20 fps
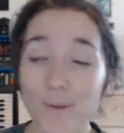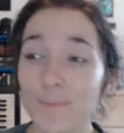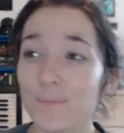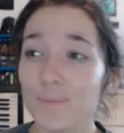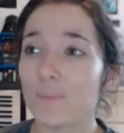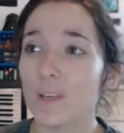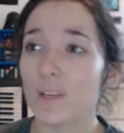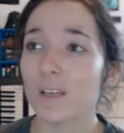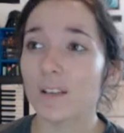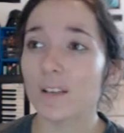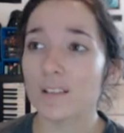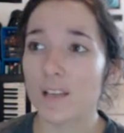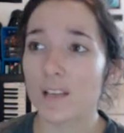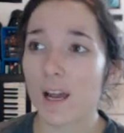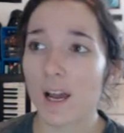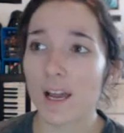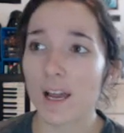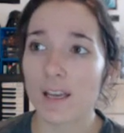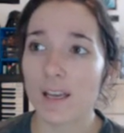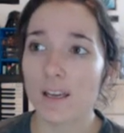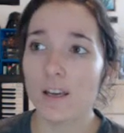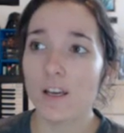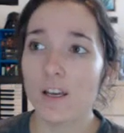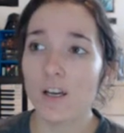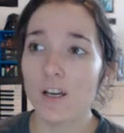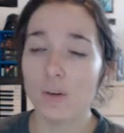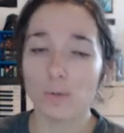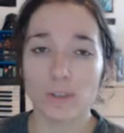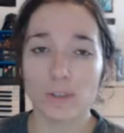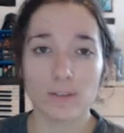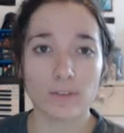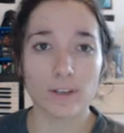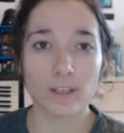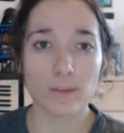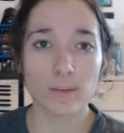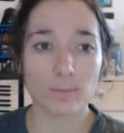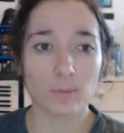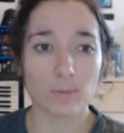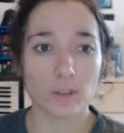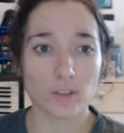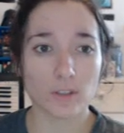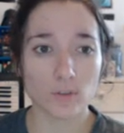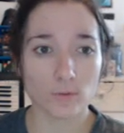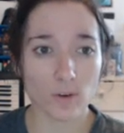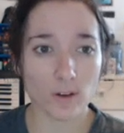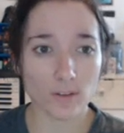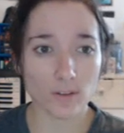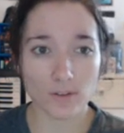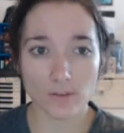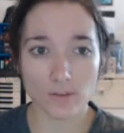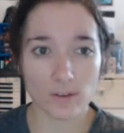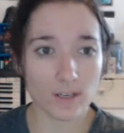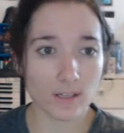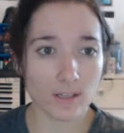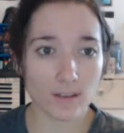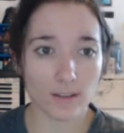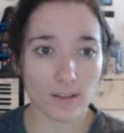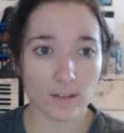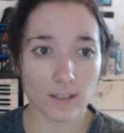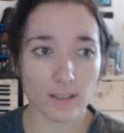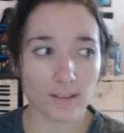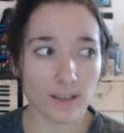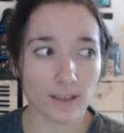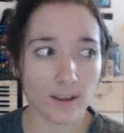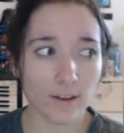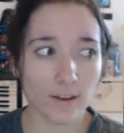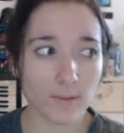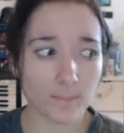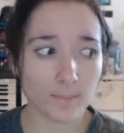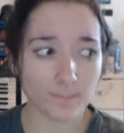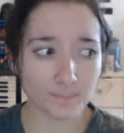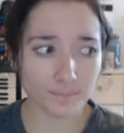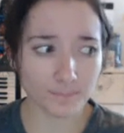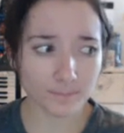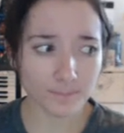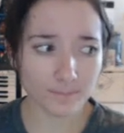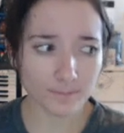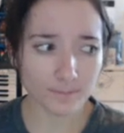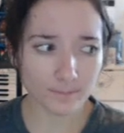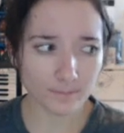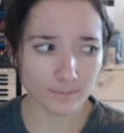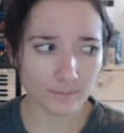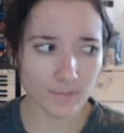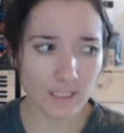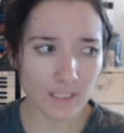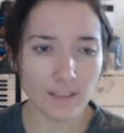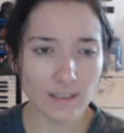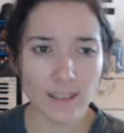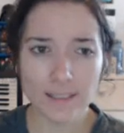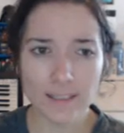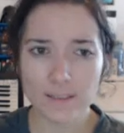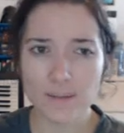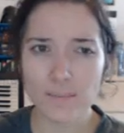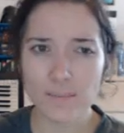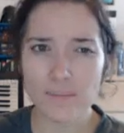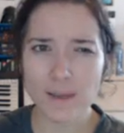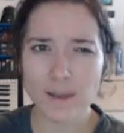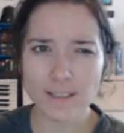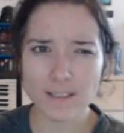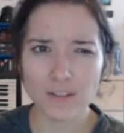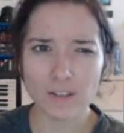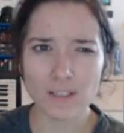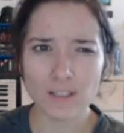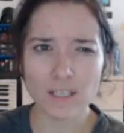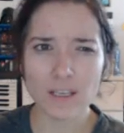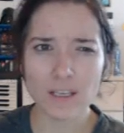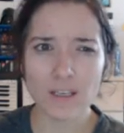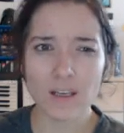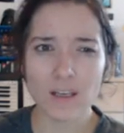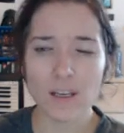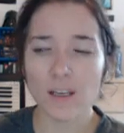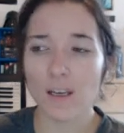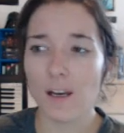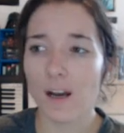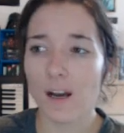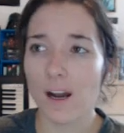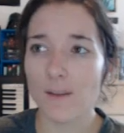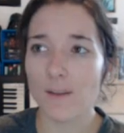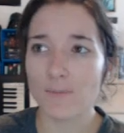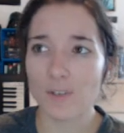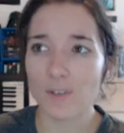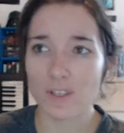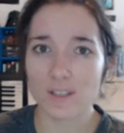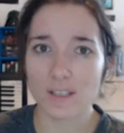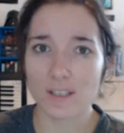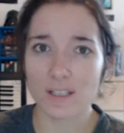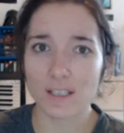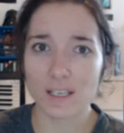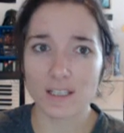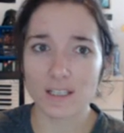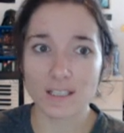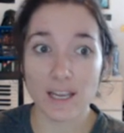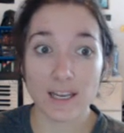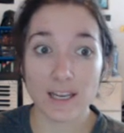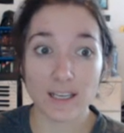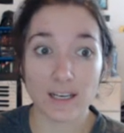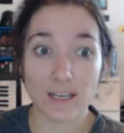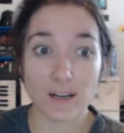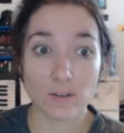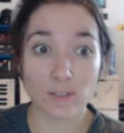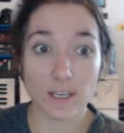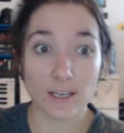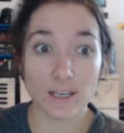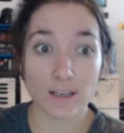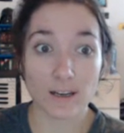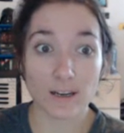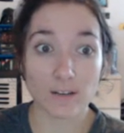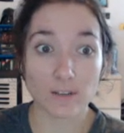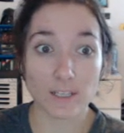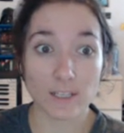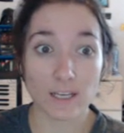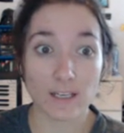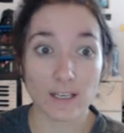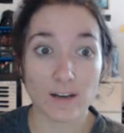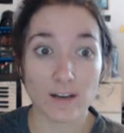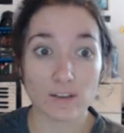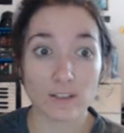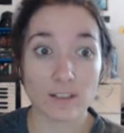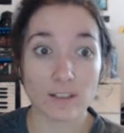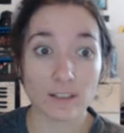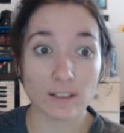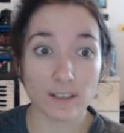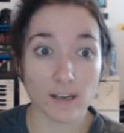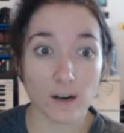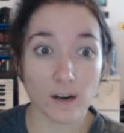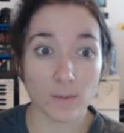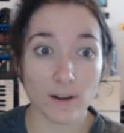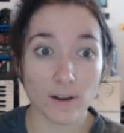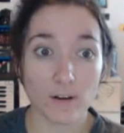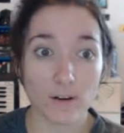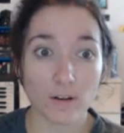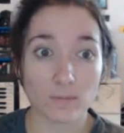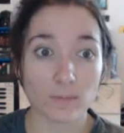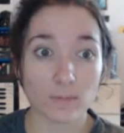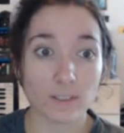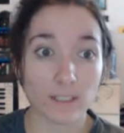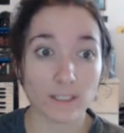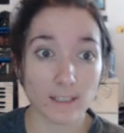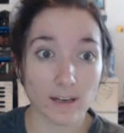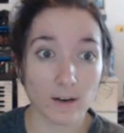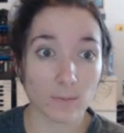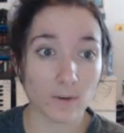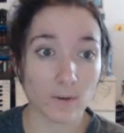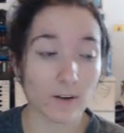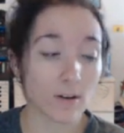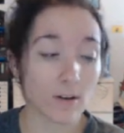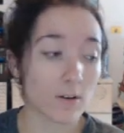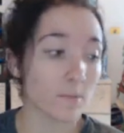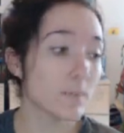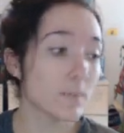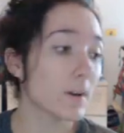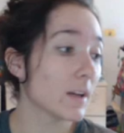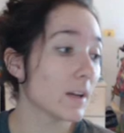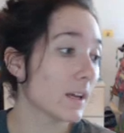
Because whenever I get blood draws or anything like that, like mentally, I'm just thinking, take it out, take it out, take it out, get it out of my arm, get it out of my arm.